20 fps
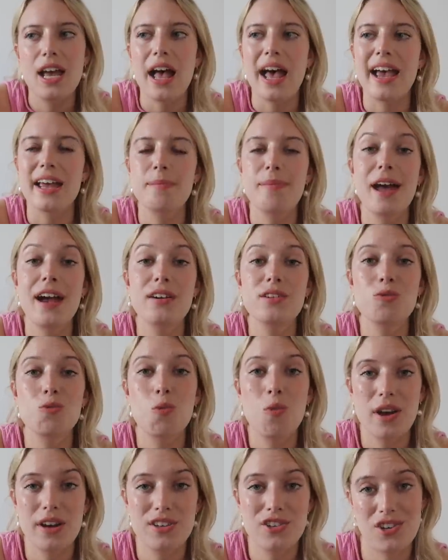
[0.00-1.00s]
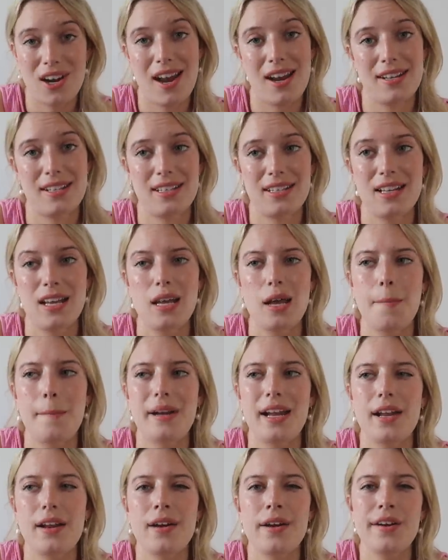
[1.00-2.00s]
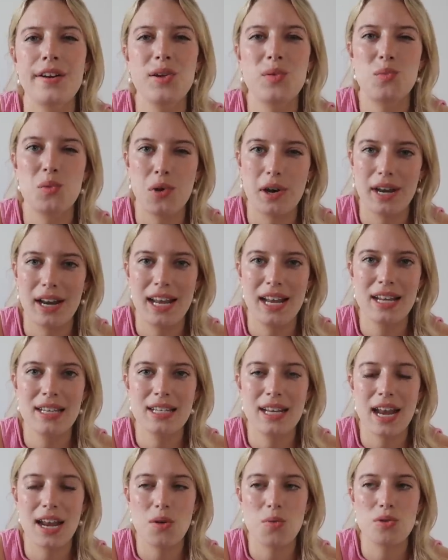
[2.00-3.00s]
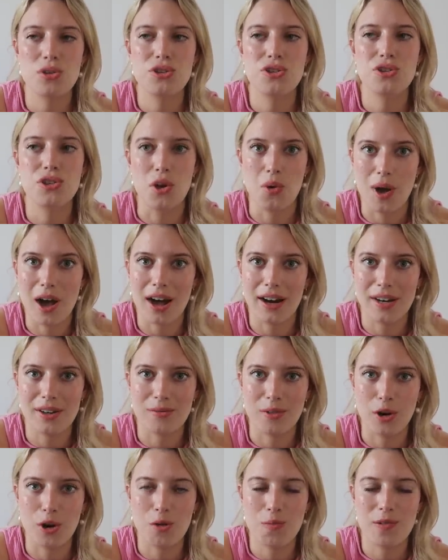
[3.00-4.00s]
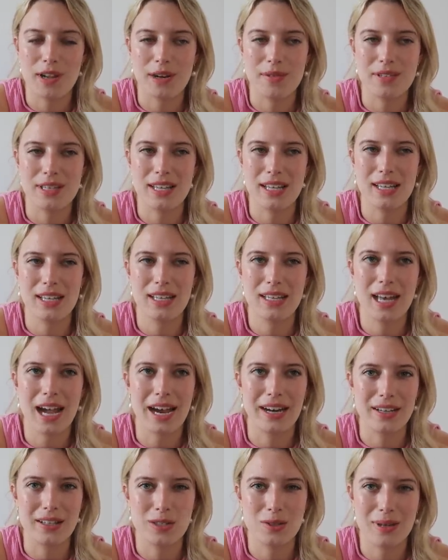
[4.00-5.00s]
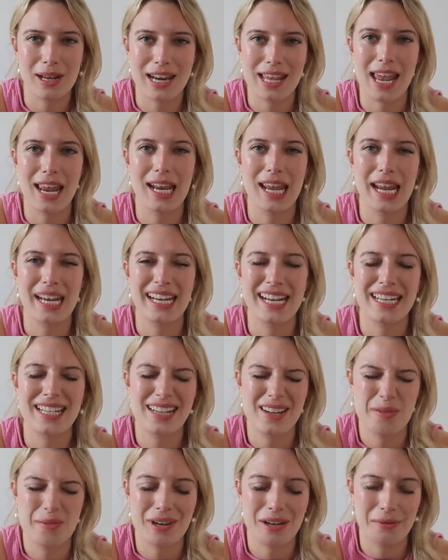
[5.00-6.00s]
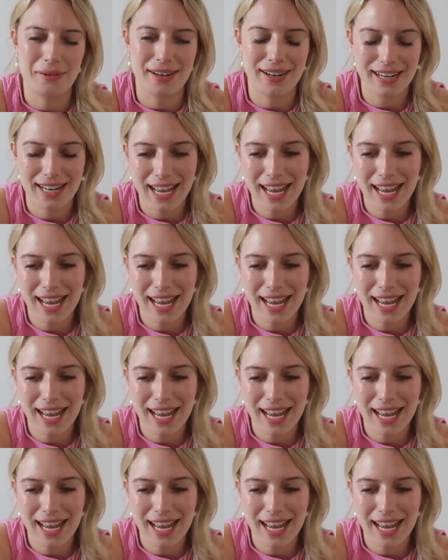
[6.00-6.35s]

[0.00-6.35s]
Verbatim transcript: I had packed one dress, but I had already worn it and it was so hot in Rome that I was like kind of sweaty in it and I didn't want to wear it